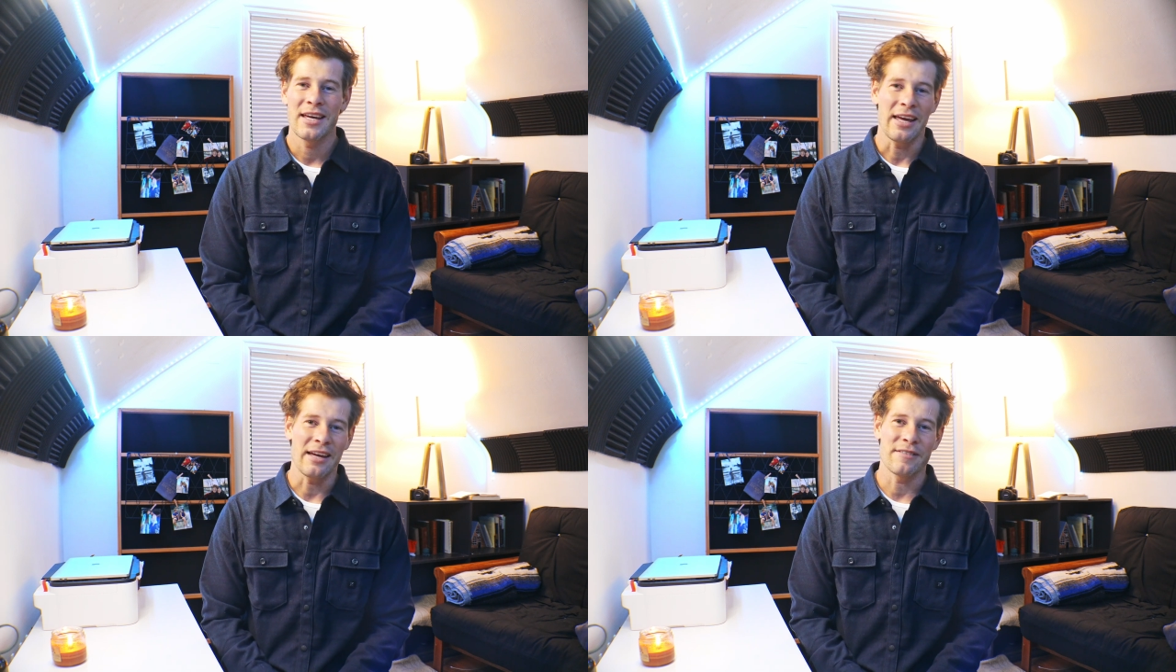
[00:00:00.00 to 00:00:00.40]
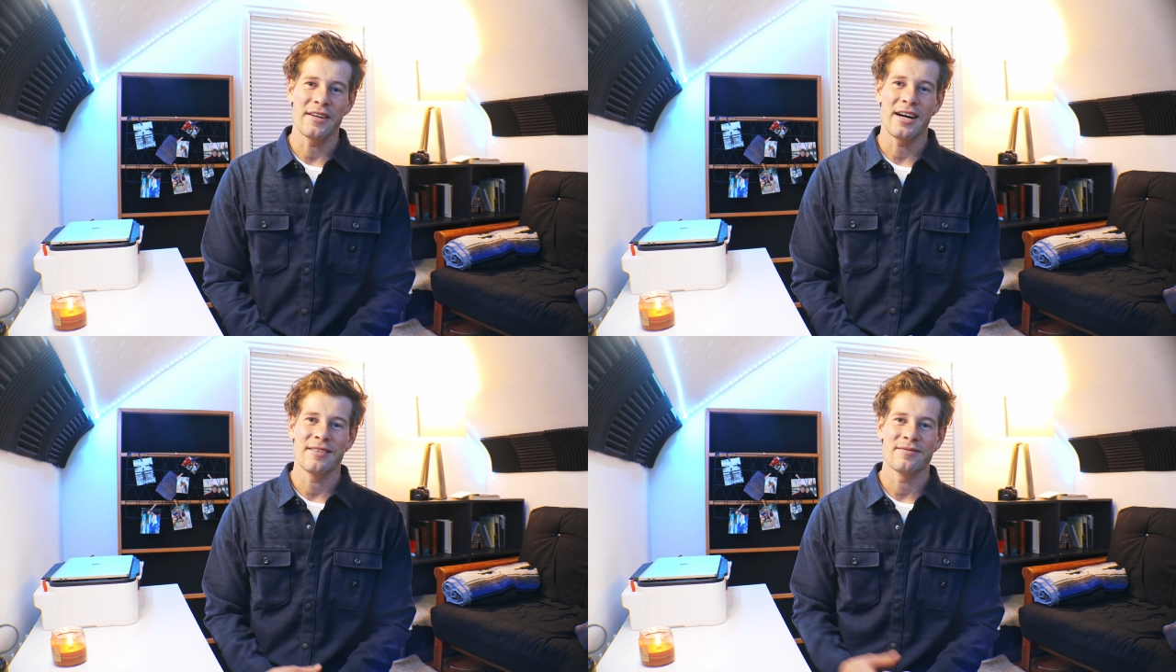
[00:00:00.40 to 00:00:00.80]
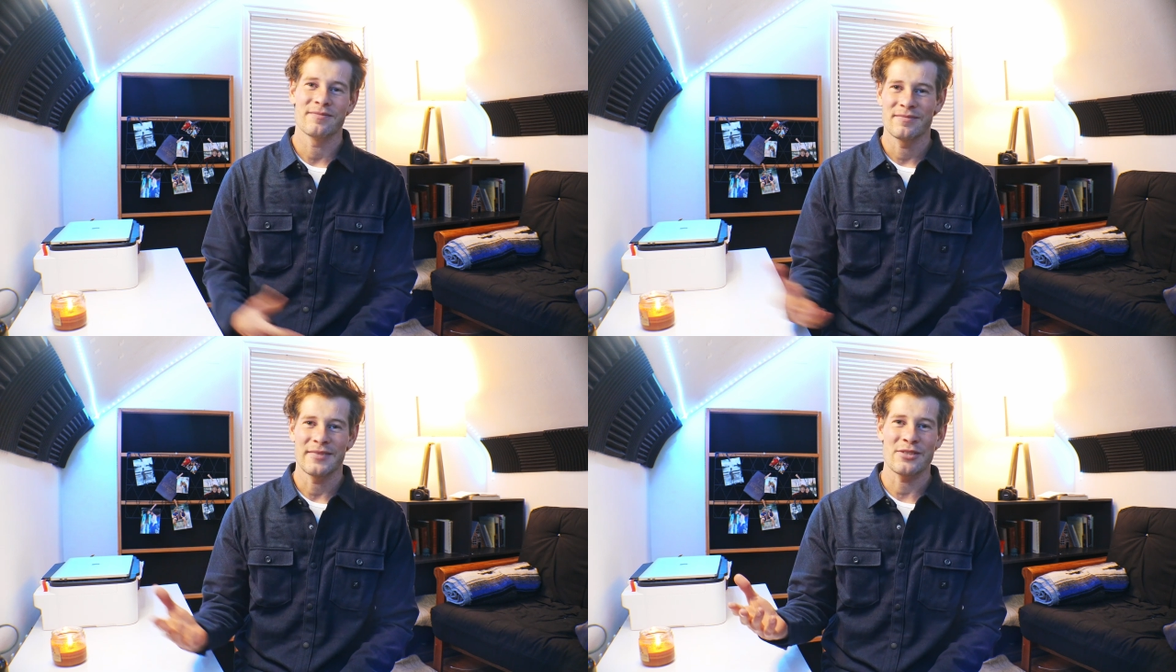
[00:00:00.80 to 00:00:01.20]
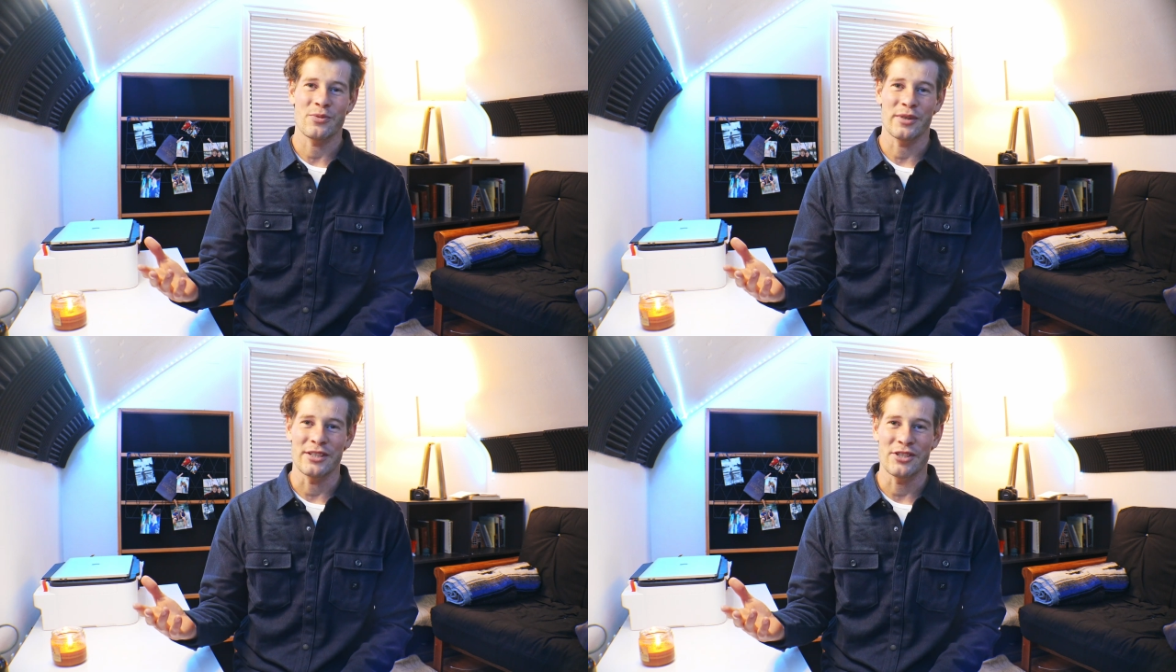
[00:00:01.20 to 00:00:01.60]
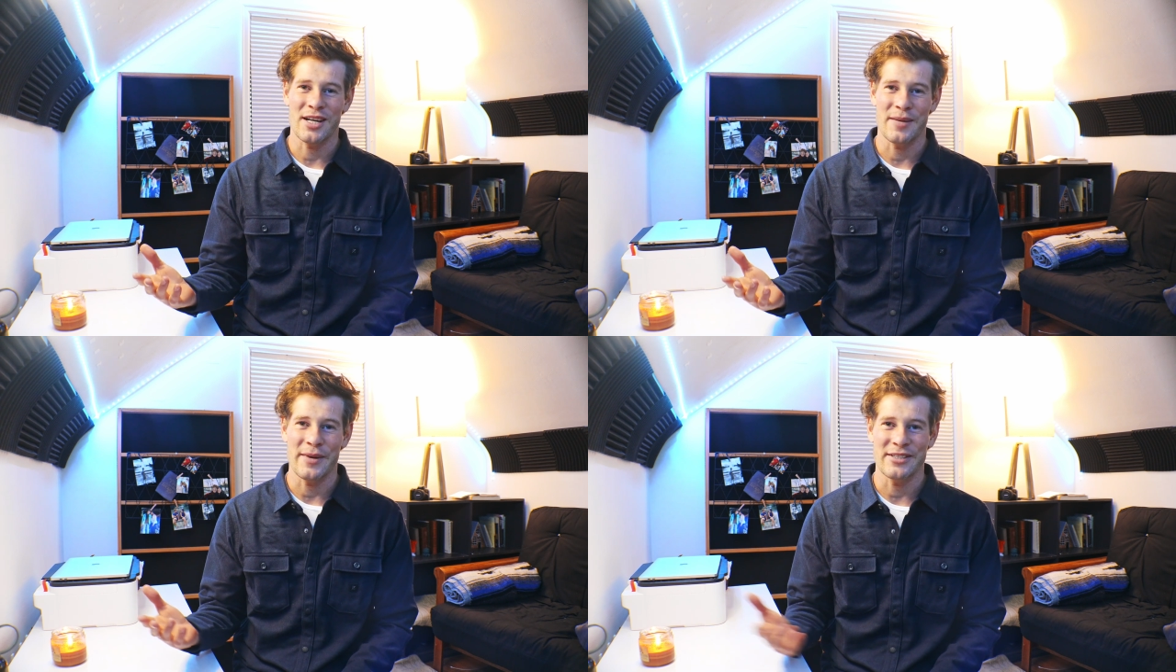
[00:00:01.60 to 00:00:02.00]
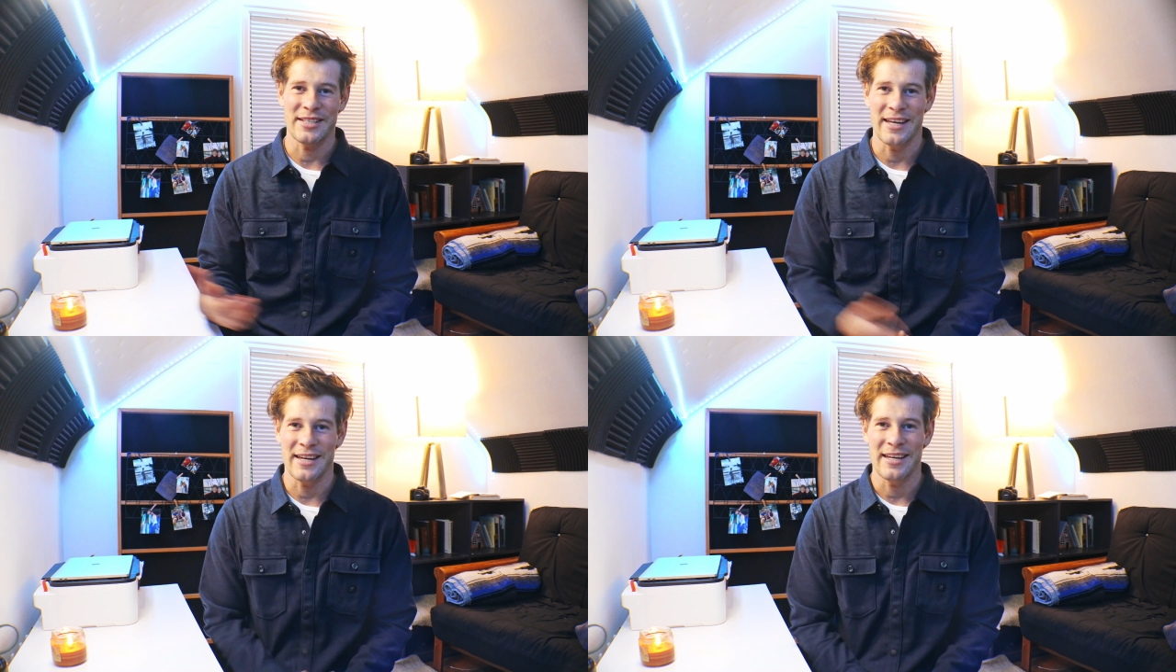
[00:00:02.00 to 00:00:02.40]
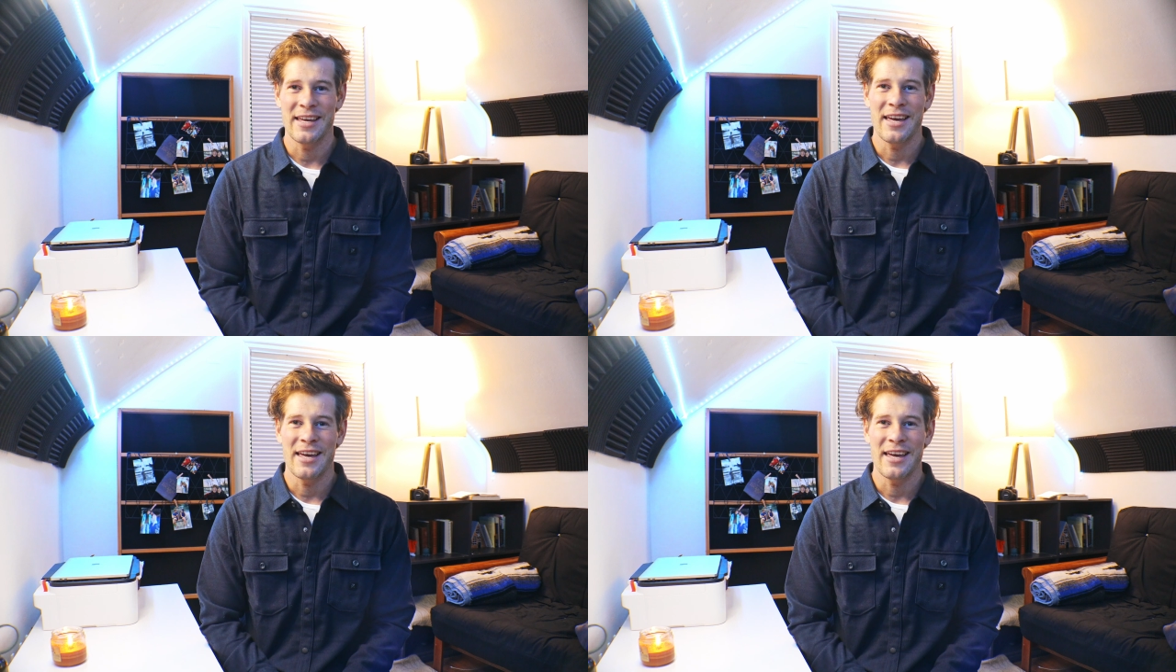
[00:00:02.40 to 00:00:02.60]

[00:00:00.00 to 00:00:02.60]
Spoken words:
If not, that's what we're going to talk about today.